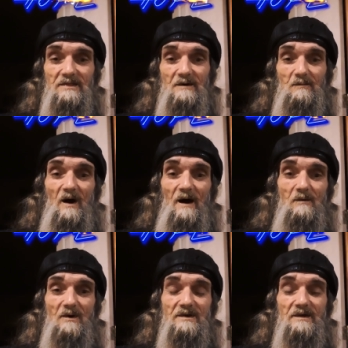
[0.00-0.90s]
then why
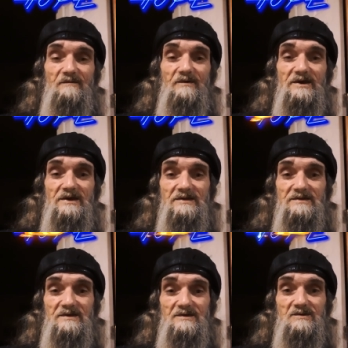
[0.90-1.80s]
wouldn't have he
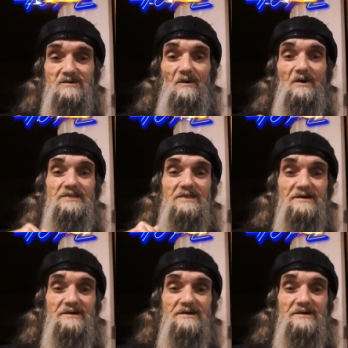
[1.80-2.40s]
destroyed